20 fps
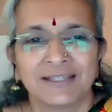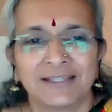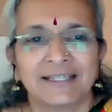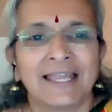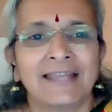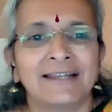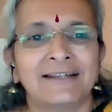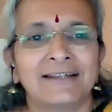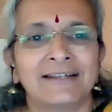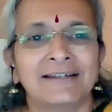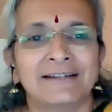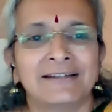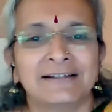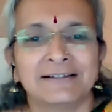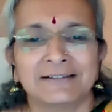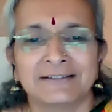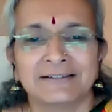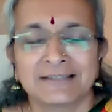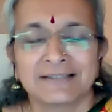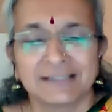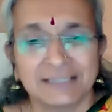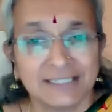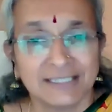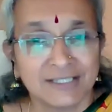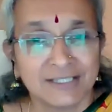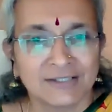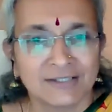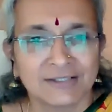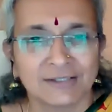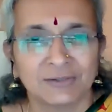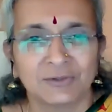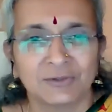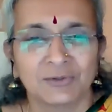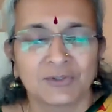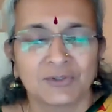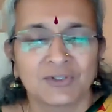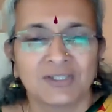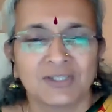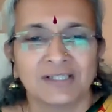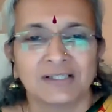And Satish and
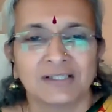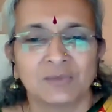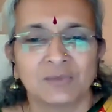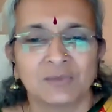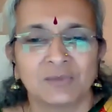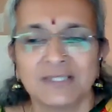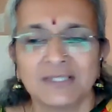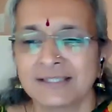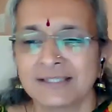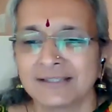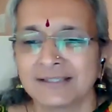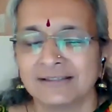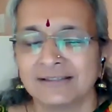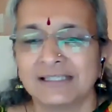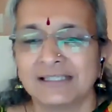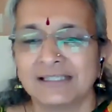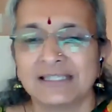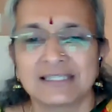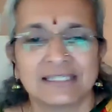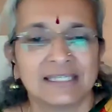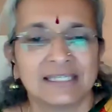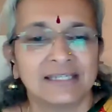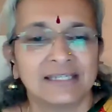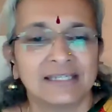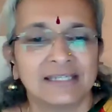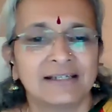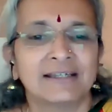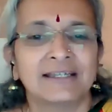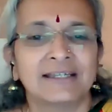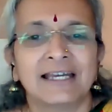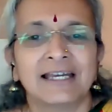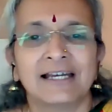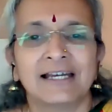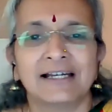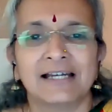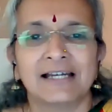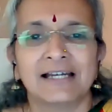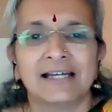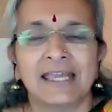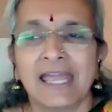Santosh, they are twins, they sing.
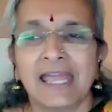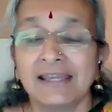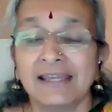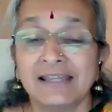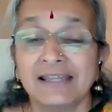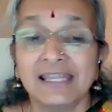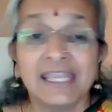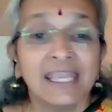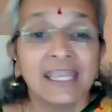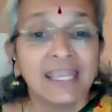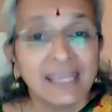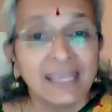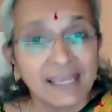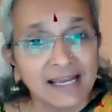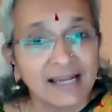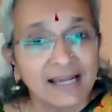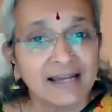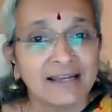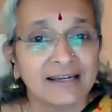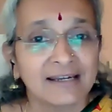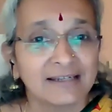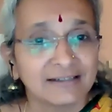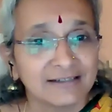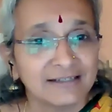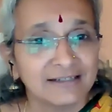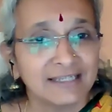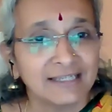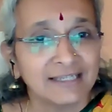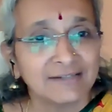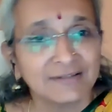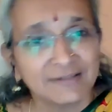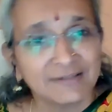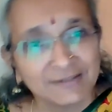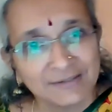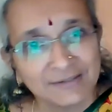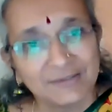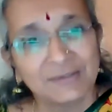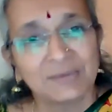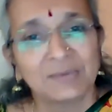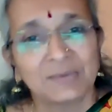And they are learning
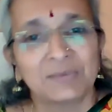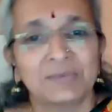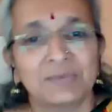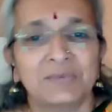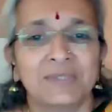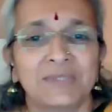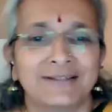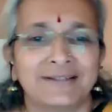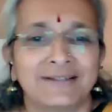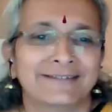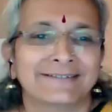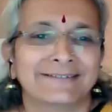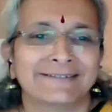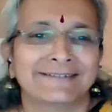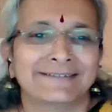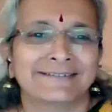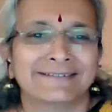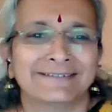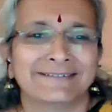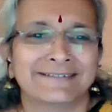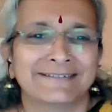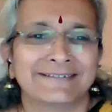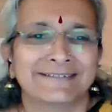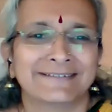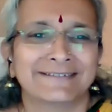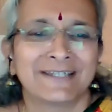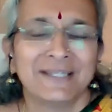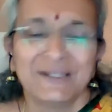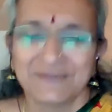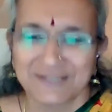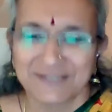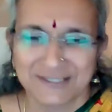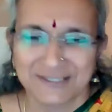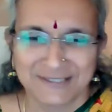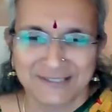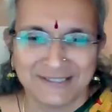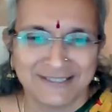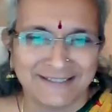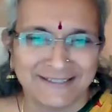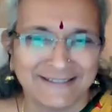with Srinivas
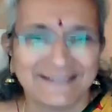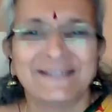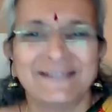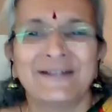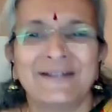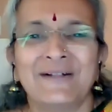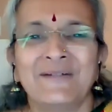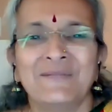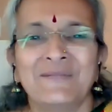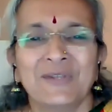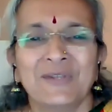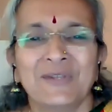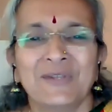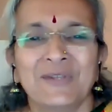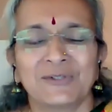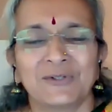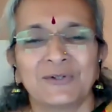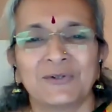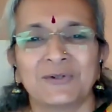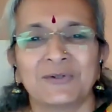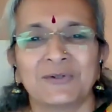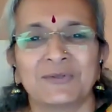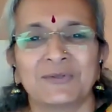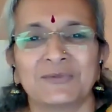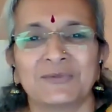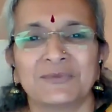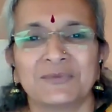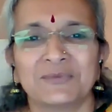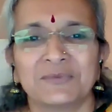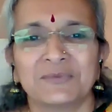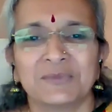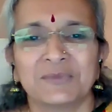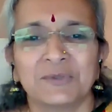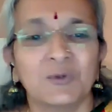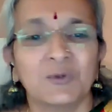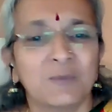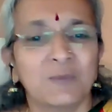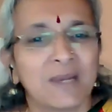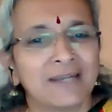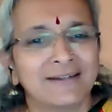ji. So
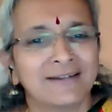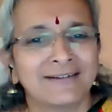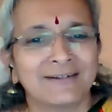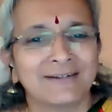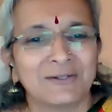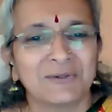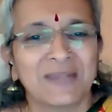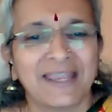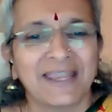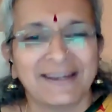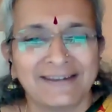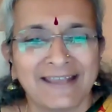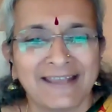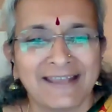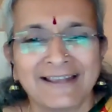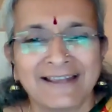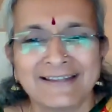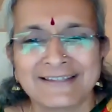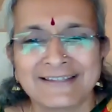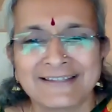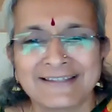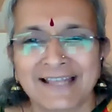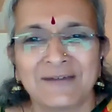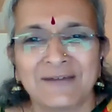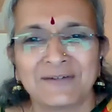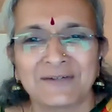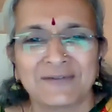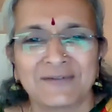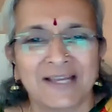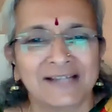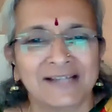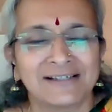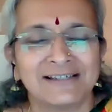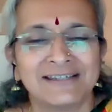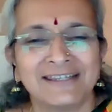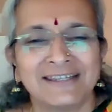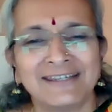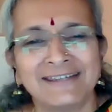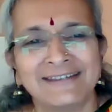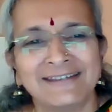who better to get as our
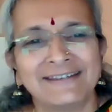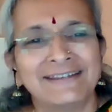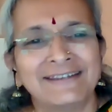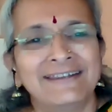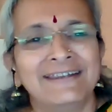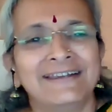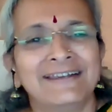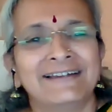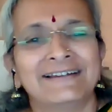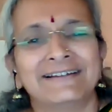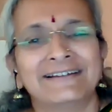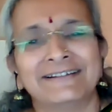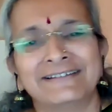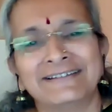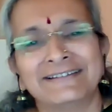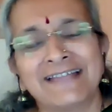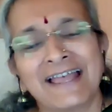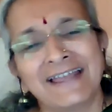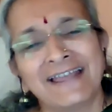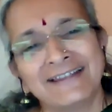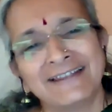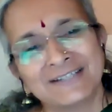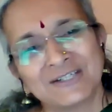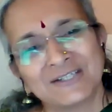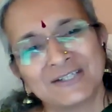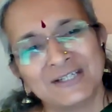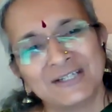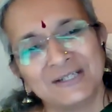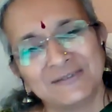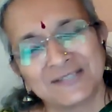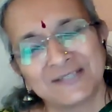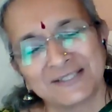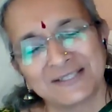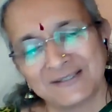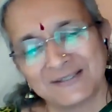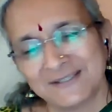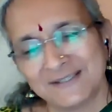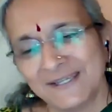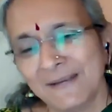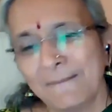faculty than Srinivas
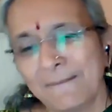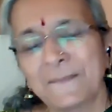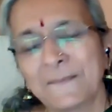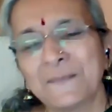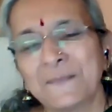ji?